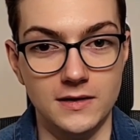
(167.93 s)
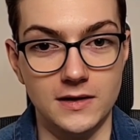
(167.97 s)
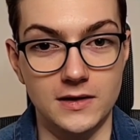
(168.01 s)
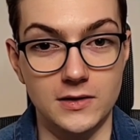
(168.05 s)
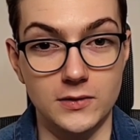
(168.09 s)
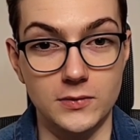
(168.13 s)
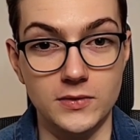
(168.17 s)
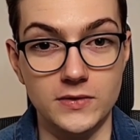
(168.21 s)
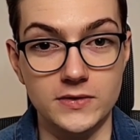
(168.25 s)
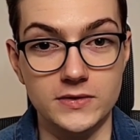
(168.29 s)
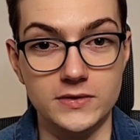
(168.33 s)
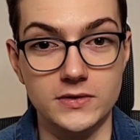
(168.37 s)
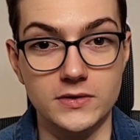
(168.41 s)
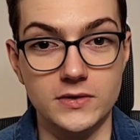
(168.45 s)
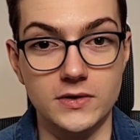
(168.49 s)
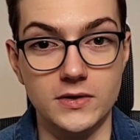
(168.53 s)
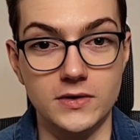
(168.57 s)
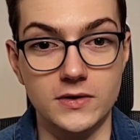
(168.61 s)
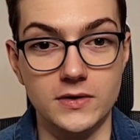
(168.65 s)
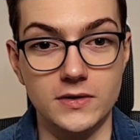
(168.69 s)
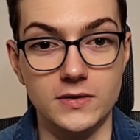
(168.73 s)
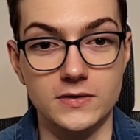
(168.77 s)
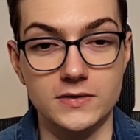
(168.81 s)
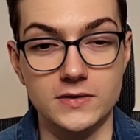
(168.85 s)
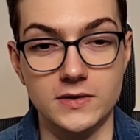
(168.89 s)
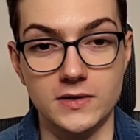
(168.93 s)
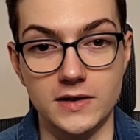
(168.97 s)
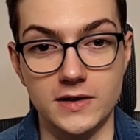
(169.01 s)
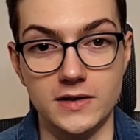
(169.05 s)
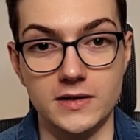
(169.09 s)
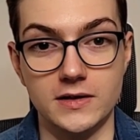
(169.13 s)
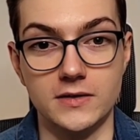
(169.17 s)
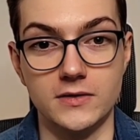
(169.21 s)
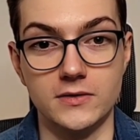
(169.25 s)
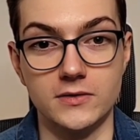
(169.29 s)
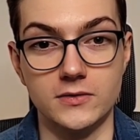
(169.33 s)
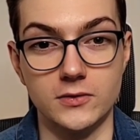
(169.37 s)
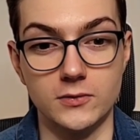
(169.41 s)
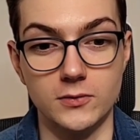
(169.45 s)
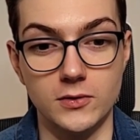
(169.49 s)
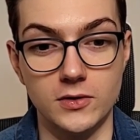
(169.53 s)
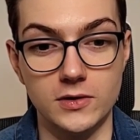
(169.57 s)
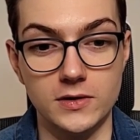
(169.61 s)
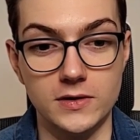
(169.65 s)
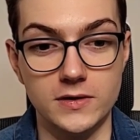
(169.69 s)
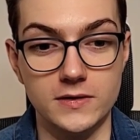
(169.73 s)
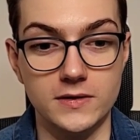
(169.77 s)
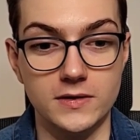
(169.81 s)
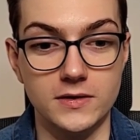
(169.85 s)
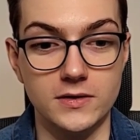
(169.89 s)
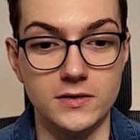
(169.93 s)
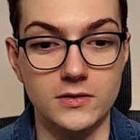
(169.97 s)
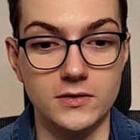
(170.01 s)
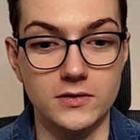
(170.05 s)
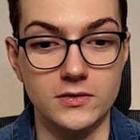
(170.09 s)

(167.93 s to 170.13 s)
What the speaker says: And once you got Solana on your wallet,